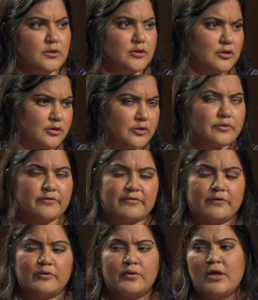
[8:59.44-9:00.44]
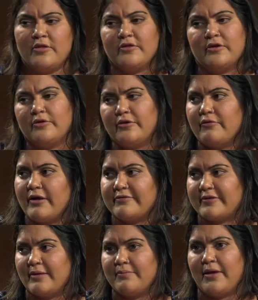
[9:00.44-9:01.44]
Sure. So the Know Your Rights
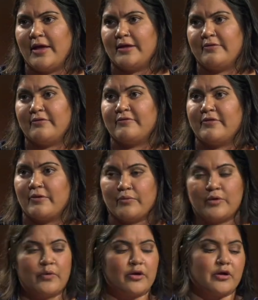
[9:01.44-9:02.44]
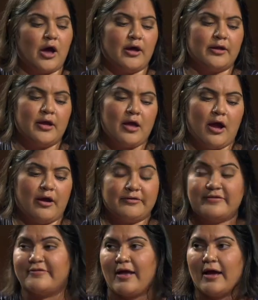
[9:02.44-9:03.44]
campaigns that we work on are
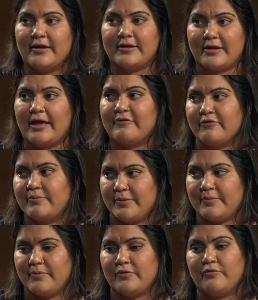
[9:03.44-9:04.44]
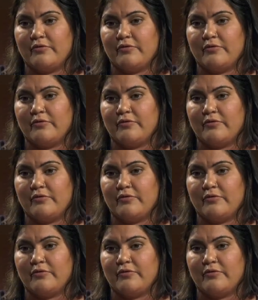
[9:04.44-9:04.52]
designed, again, for people who